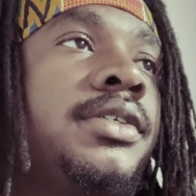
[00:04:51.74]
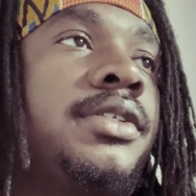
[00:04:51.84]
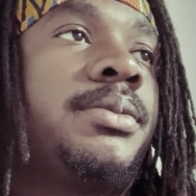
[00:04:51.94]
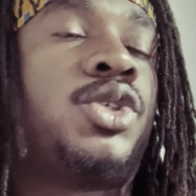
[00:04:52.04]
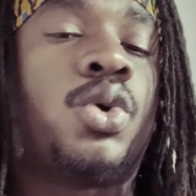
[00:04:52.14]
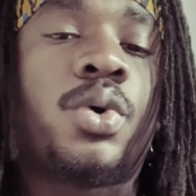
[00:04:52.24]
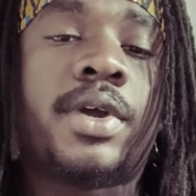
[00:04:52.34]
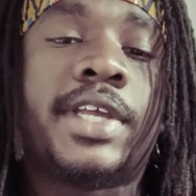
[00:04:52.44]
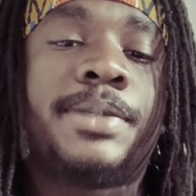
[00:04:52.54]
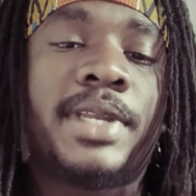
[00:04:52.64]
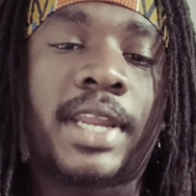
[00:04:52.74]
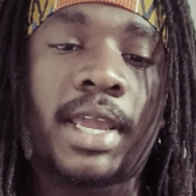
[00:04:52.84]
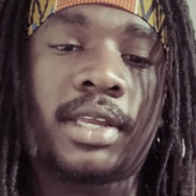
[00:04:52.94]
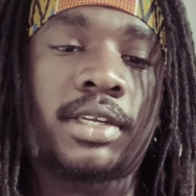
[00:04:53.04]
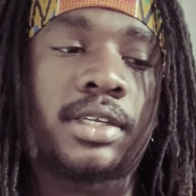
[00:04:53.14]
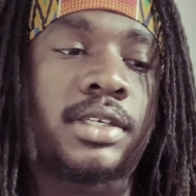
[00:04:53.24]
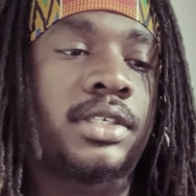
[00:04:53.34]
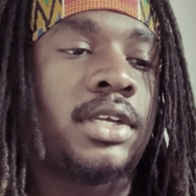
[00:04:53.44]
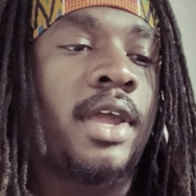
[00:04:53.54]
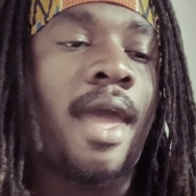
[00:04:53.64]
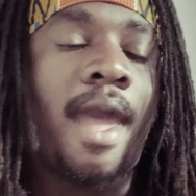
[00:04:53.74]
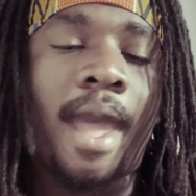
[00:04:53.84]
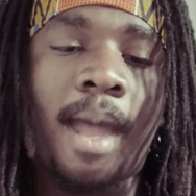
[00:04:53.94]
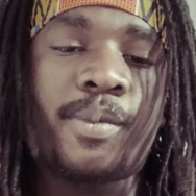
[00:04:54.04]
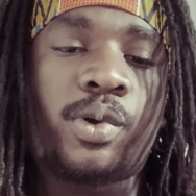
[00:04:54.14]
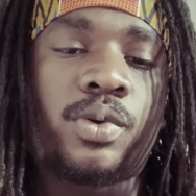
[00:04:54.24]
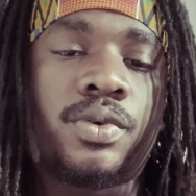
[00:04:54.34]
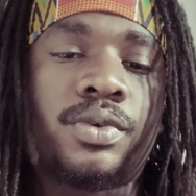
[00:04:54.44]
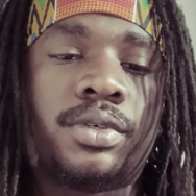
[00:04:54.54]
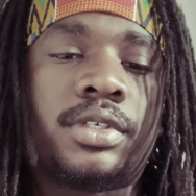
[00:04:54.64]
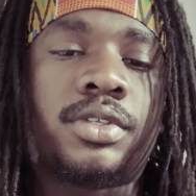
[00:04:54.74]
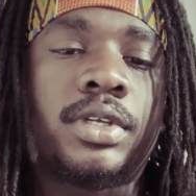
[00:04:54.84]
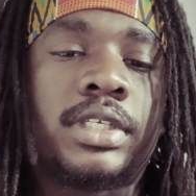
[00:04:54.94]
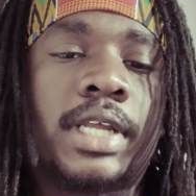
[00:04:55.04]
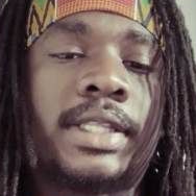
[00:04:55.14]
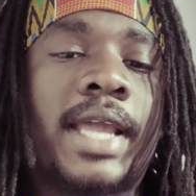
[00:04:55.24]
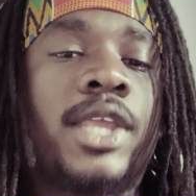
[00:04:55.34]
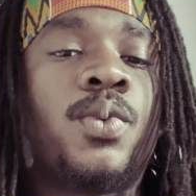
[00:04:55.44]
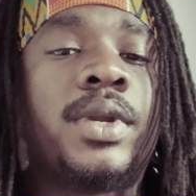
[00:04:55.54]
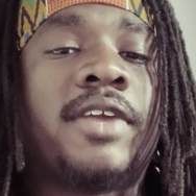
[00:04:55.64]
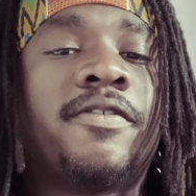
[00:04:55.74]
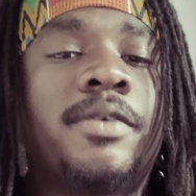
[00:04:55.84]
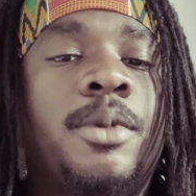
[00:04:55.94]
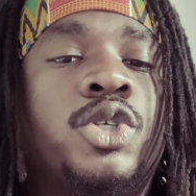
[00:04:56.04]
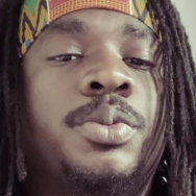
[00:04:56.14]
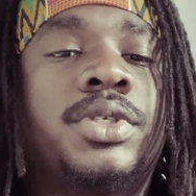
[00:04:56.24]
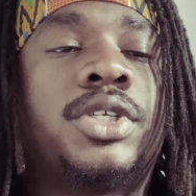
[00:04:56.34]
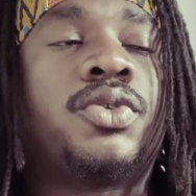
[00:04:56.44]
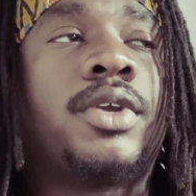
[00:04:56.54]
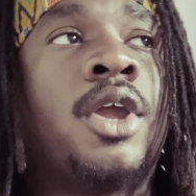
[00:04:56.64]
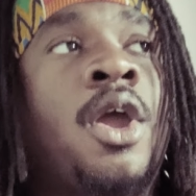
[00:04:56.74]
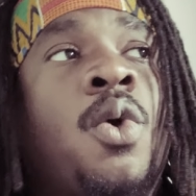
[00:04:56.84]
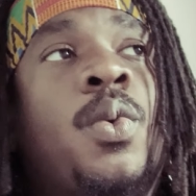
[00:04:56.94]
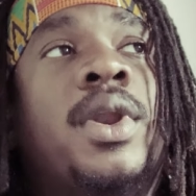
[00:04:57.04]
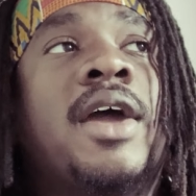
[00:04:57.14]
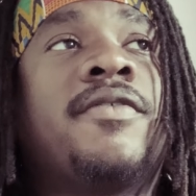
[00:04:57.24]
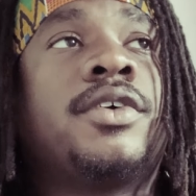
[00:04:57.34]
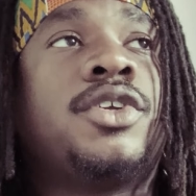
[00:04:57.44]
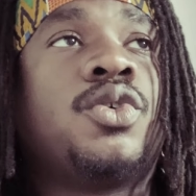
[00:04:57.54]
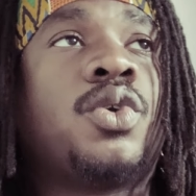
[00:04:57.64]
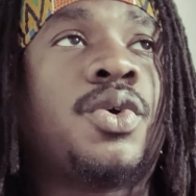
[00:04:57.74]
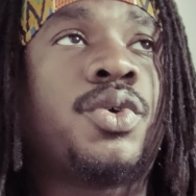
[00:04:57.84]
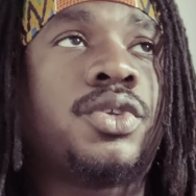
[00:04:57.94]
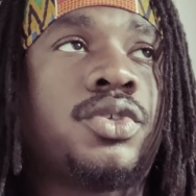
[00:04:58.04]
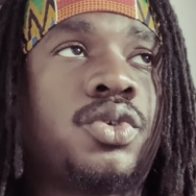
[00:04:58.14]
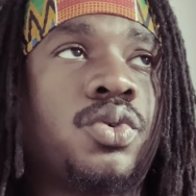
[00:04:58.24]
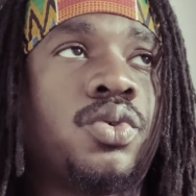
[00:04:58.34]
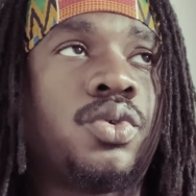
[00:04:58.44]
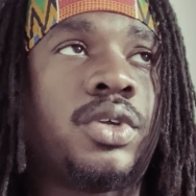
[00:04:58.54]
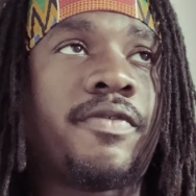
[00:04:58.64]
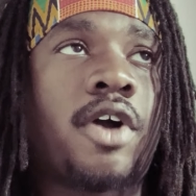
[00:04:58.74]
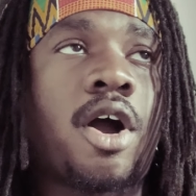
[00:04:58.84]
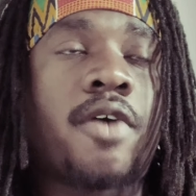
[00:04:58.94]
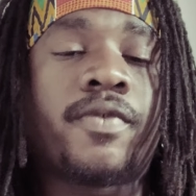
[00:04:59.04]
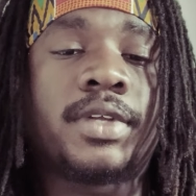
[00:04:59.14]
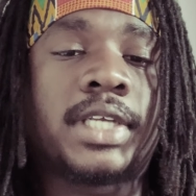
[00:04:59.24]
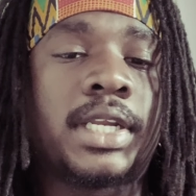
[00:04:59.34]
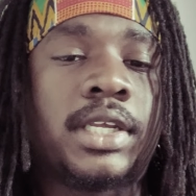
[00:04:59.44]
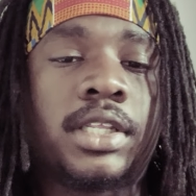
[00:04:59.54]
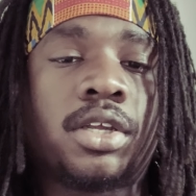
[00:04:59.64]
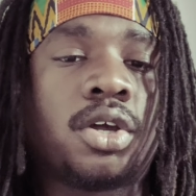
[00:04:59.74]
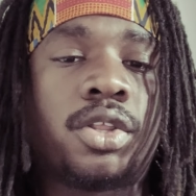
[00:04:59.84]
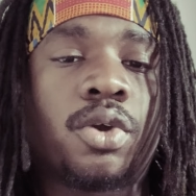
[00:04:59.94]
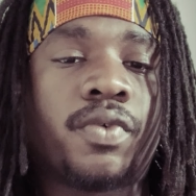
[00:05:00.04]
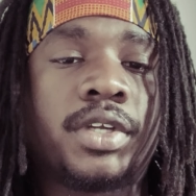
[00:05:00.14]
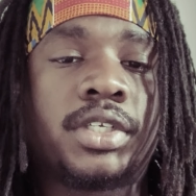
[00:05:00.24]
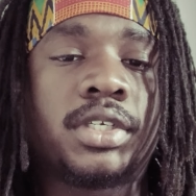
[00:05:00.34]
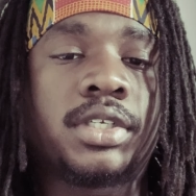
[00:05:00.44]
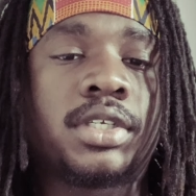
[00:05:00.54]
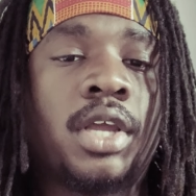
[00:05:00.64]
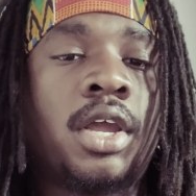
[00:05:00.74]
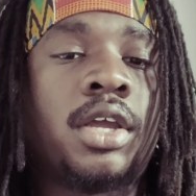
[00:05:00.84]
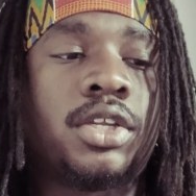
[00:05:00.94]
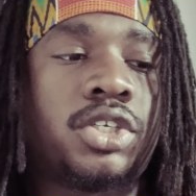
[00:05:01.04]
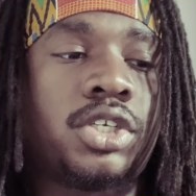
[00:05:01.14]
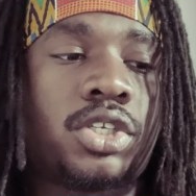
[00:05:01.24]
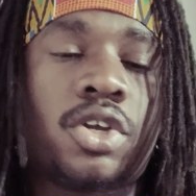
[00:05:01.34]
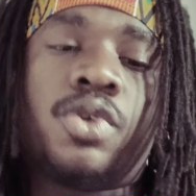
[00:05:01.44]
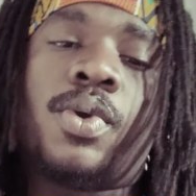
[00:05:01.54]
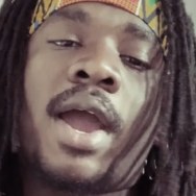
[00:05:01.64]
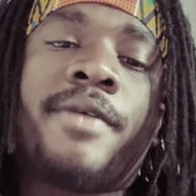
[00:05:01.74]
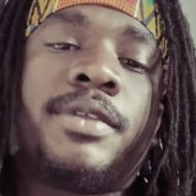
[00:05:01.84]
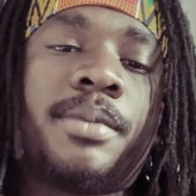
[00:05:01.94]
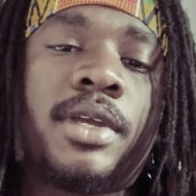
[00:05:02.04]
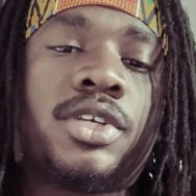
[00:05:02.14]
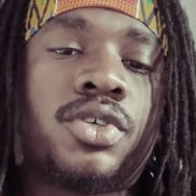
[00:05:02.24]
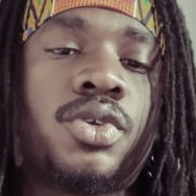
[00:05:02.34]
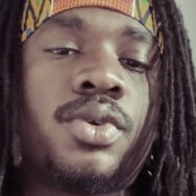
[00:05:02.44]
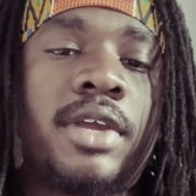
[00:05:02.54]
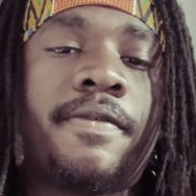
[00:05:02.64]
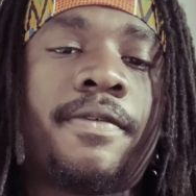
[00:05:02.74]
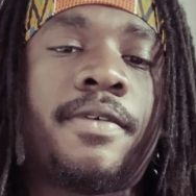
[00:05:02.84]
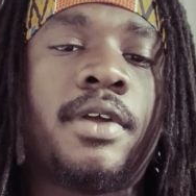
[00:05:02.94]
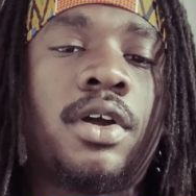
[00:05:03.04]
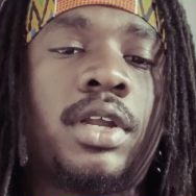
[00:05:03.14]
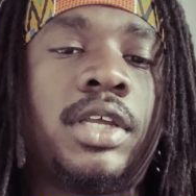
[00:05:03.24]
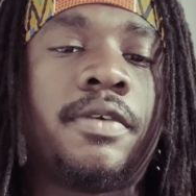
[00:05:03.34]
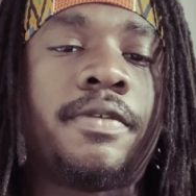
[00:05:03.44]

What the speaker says: some toys, bananas, apples, things like that. You want to give him multiples of 3. Whenever you're going to give an offering to any of the other Orishas, just know you have to make sure you give a little